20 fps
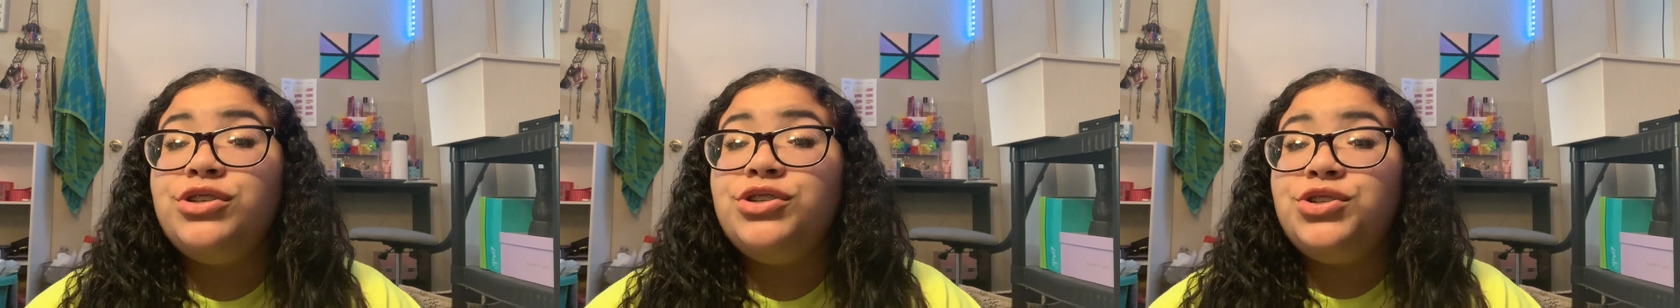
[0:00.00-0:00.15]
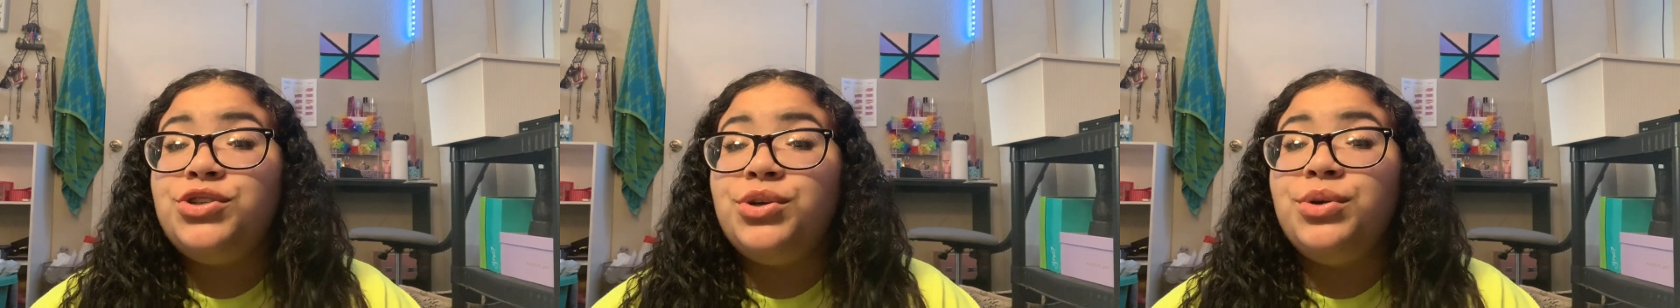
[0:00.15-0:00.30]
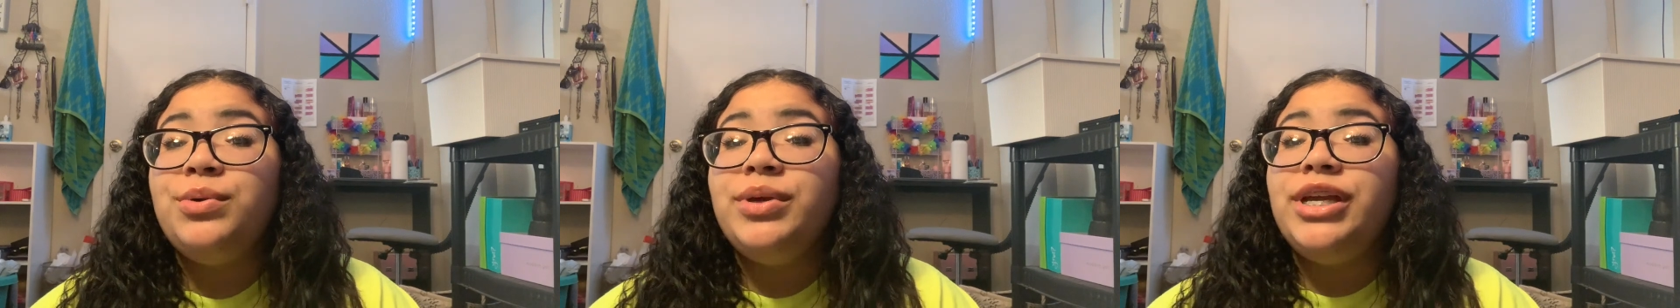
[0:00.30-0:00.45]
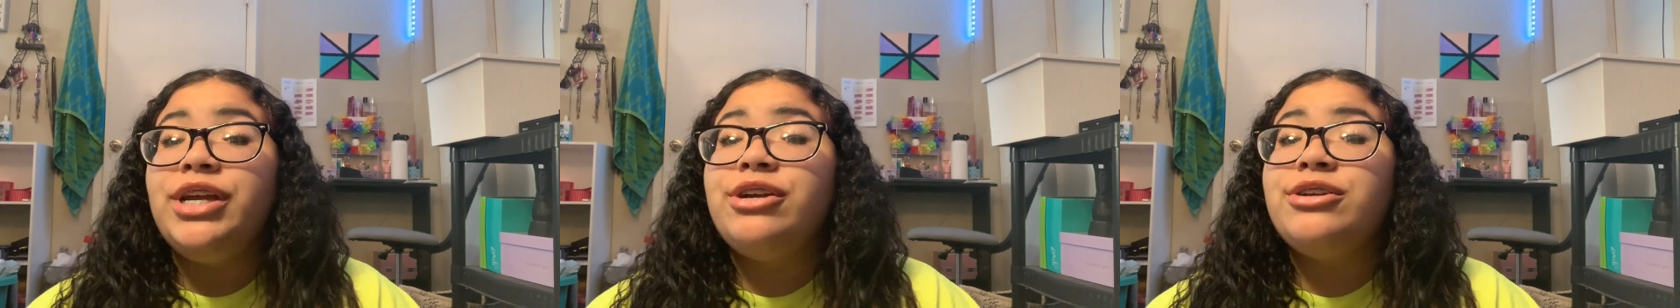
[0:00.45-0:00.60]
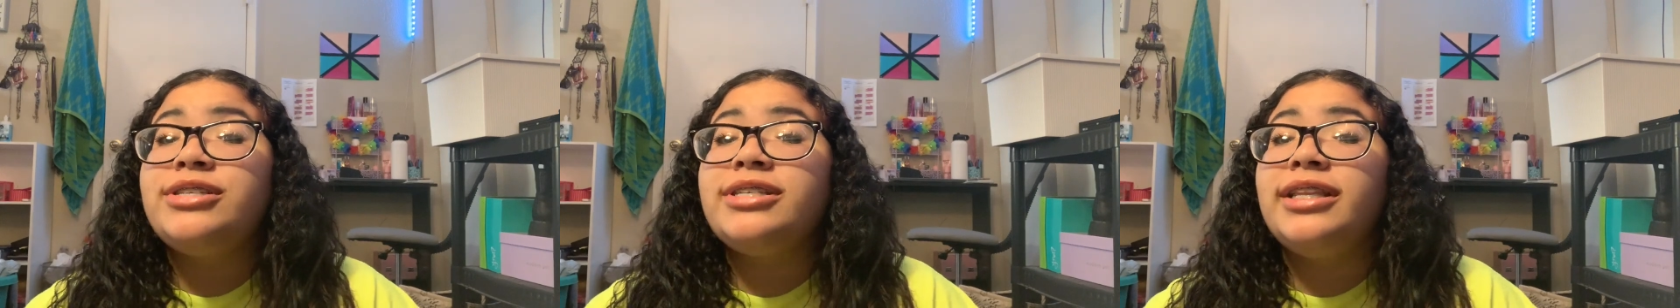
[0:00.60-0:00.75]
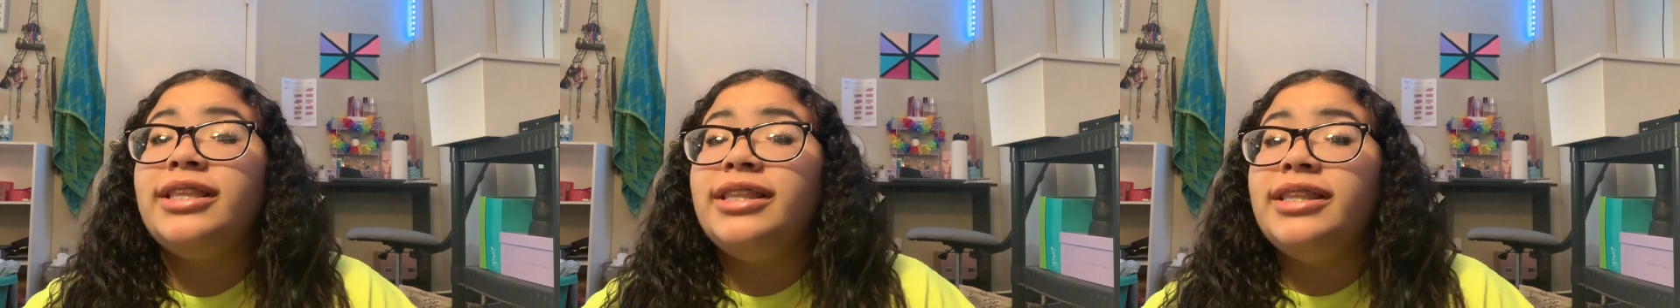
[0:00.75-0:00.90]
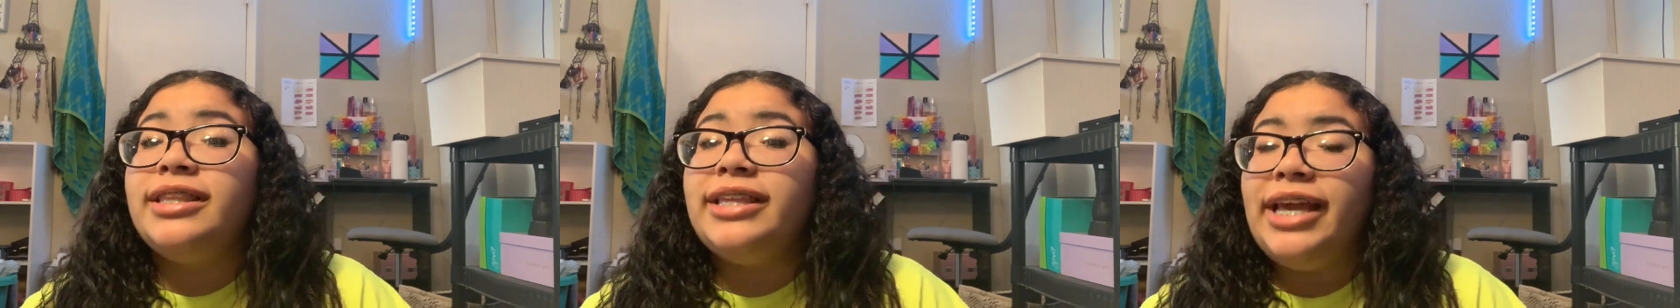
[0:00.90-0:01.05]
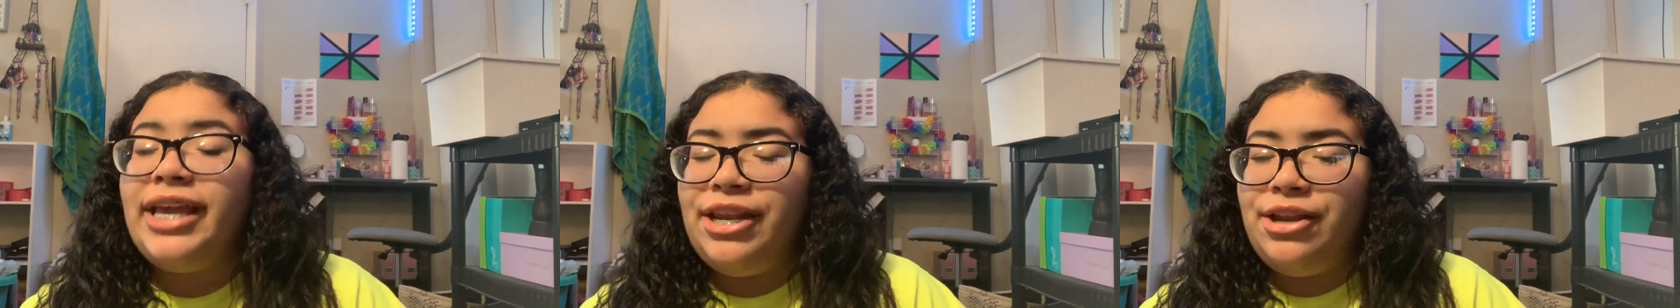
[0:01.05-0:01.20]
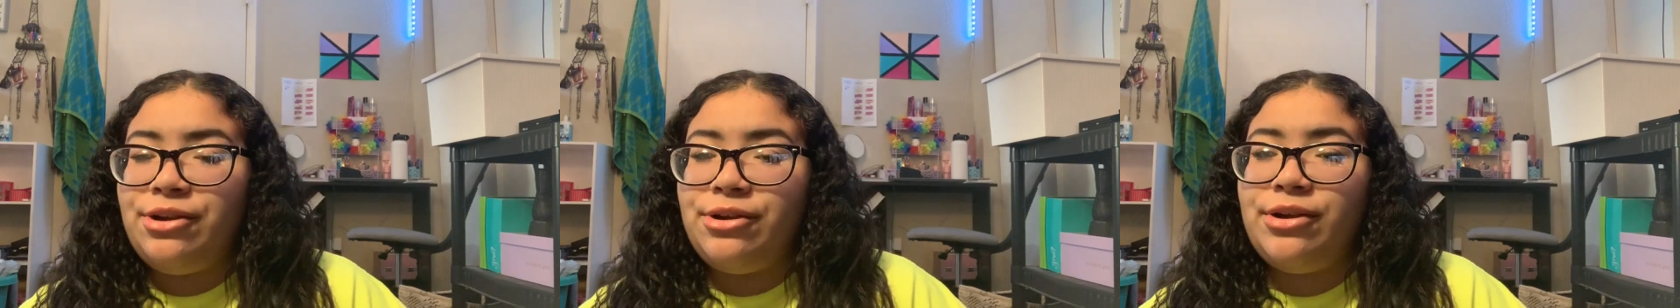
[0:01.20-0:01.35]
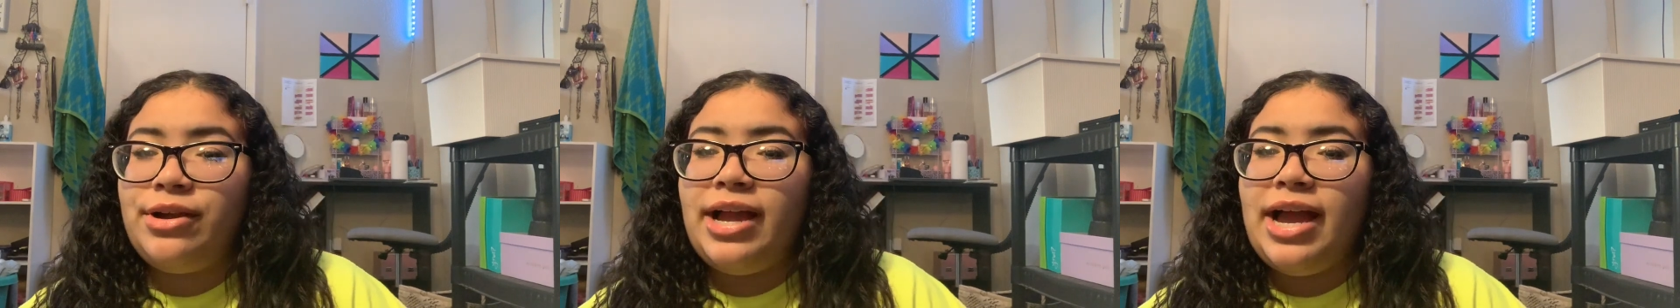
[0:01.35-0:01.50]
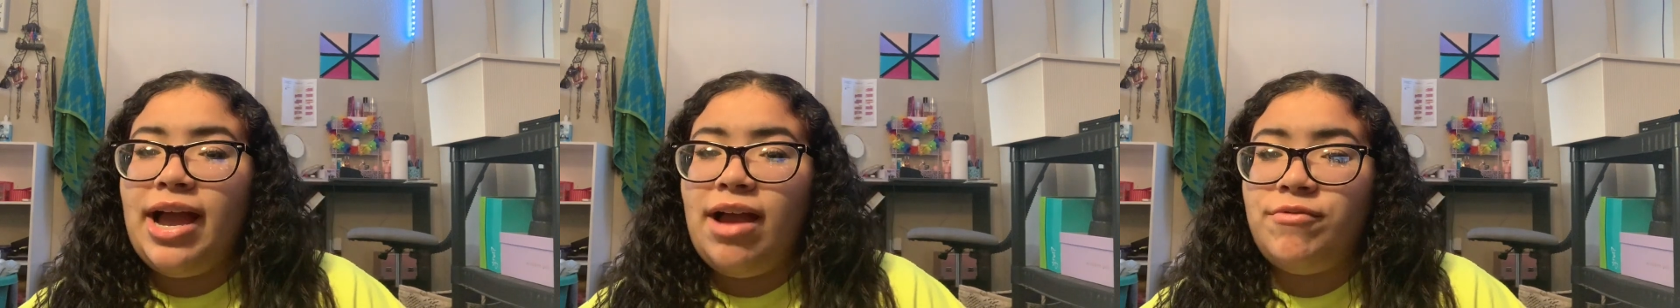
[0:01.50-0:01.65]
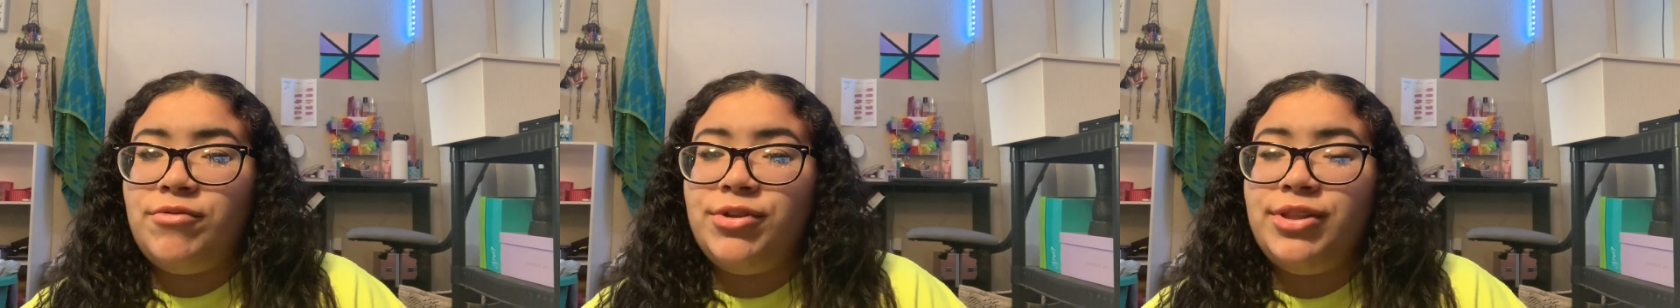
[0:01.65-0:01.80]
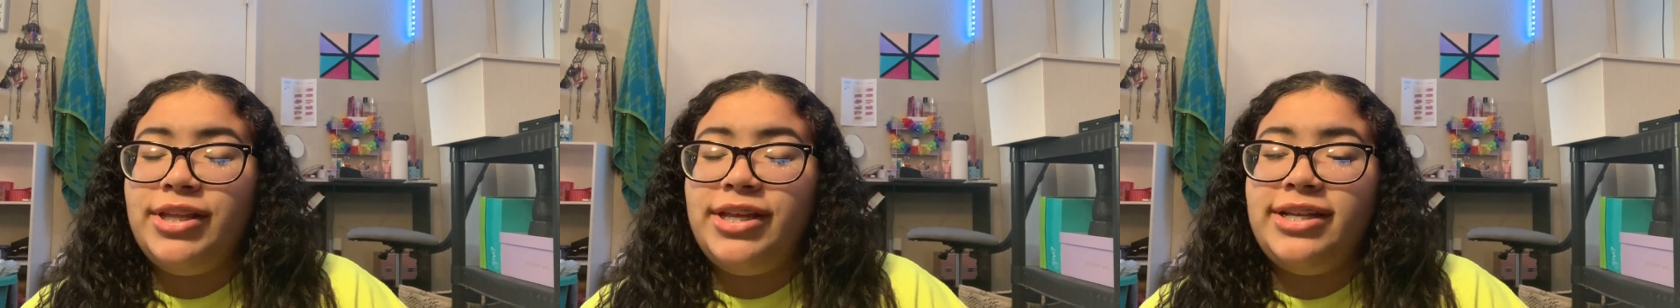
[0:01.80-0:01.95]
2 years later
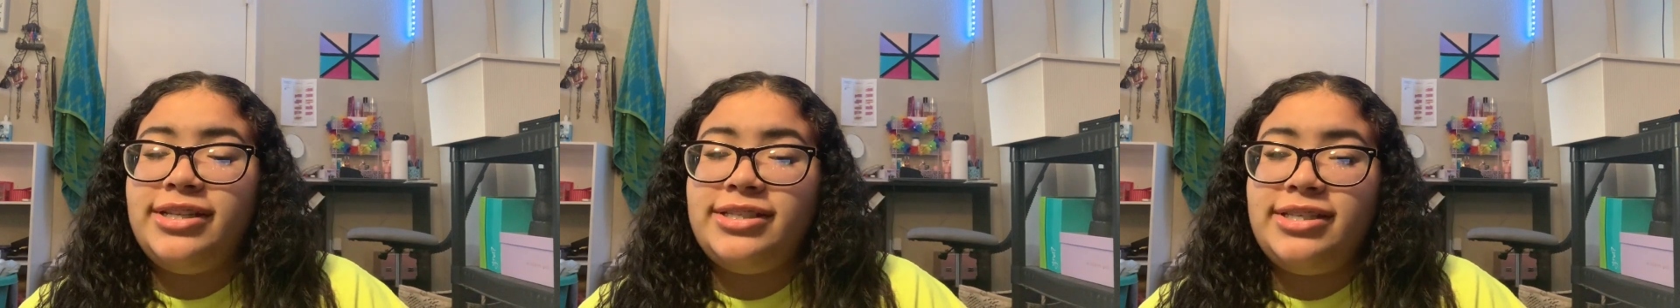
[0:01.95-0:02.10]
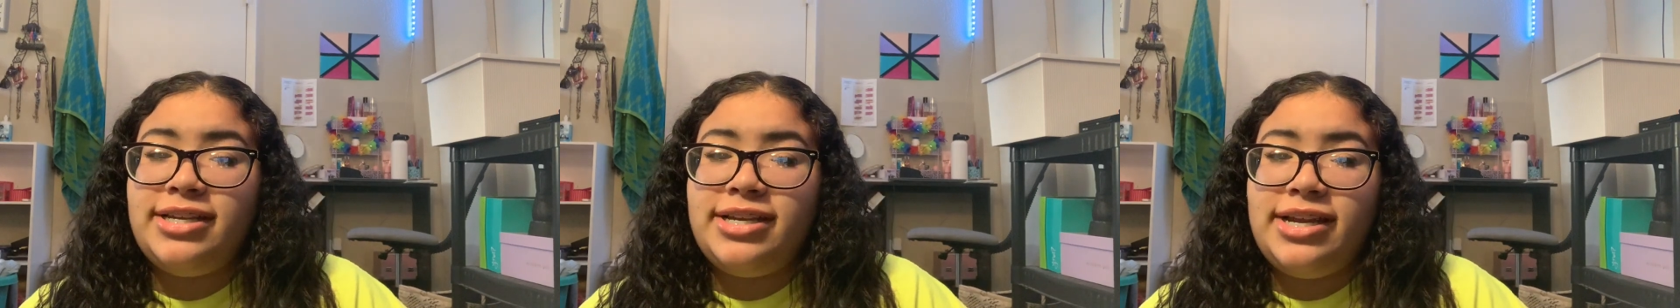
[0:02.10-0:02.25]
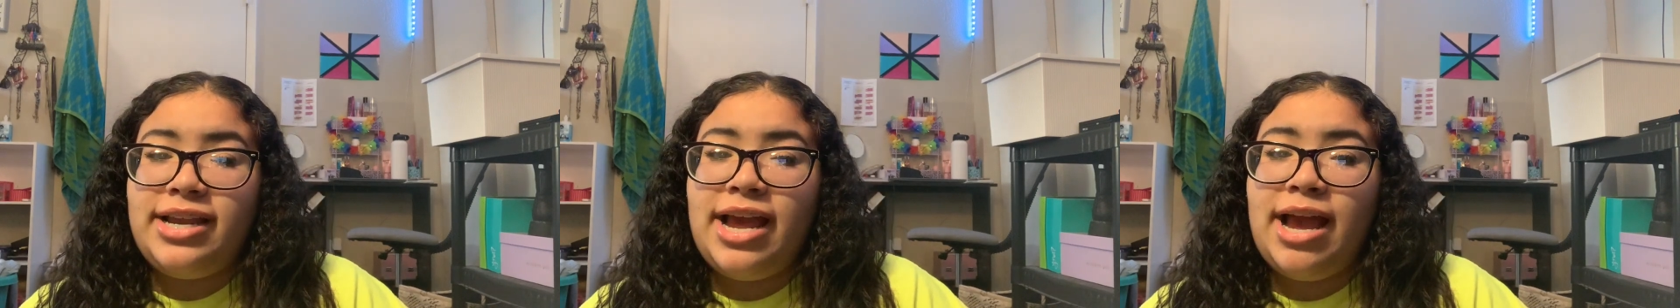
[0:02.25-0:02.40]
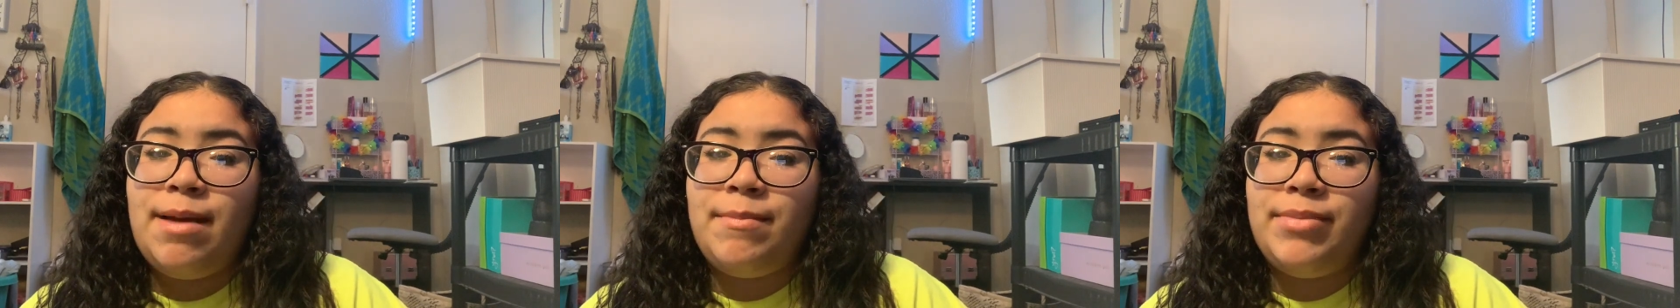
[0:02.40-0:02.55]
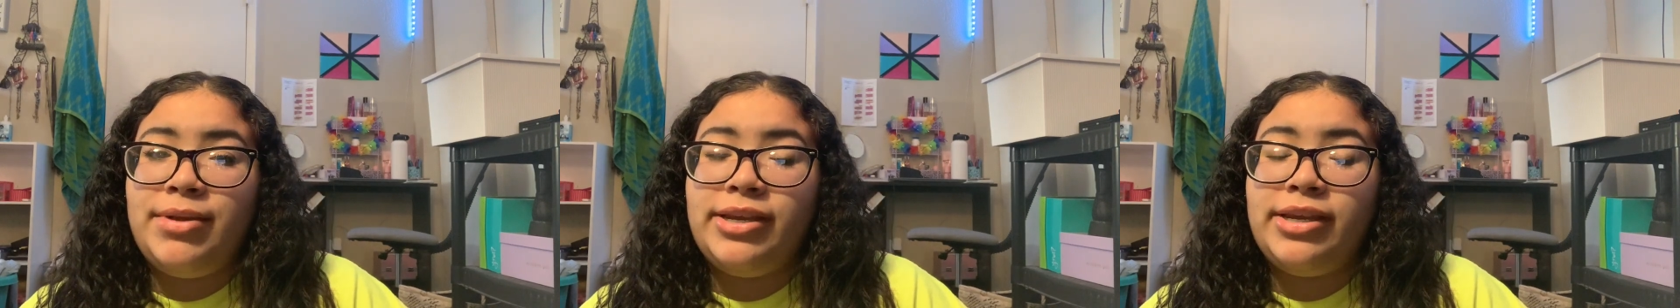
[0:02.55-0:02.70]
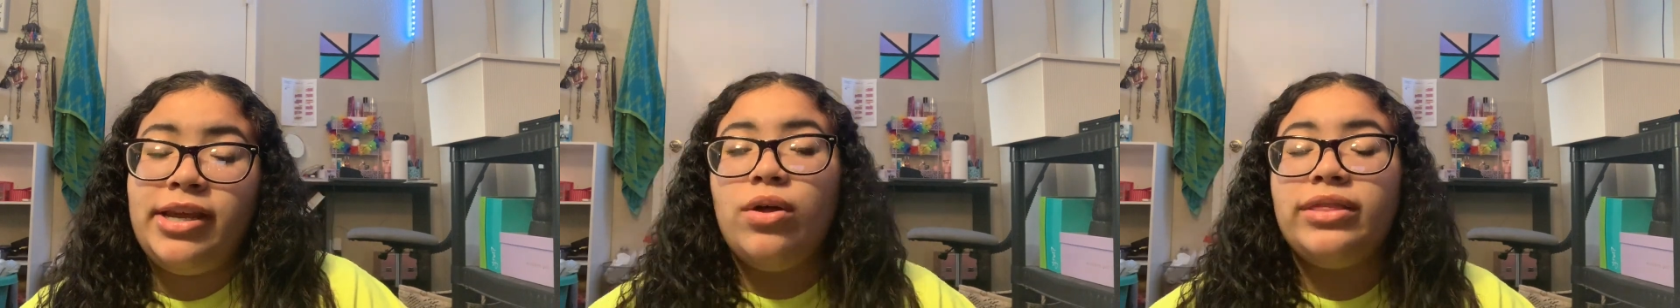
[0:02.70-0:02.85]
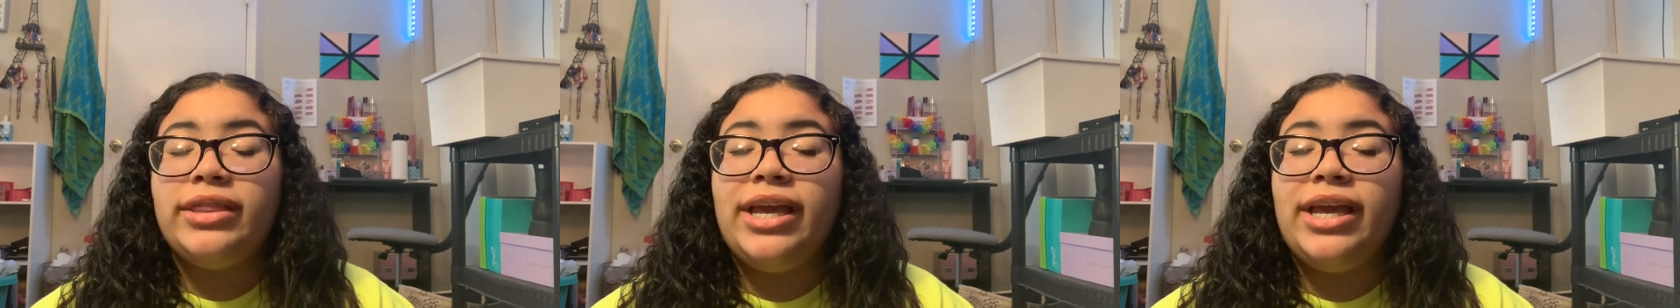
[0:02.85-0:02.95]
after the incident happened.